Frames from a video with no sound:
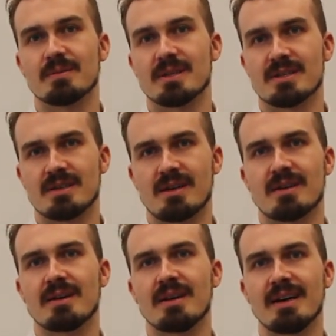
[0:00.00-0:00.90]
which
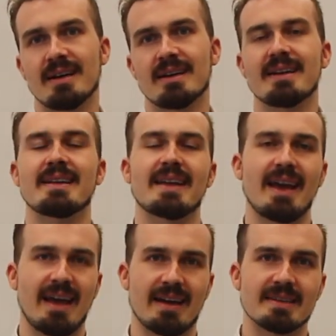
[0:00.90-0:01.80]
are and
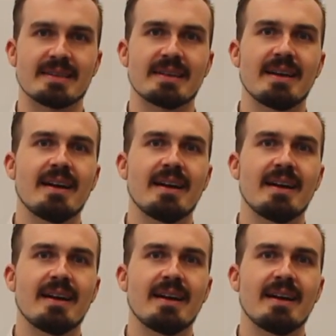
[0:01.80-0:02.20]
an.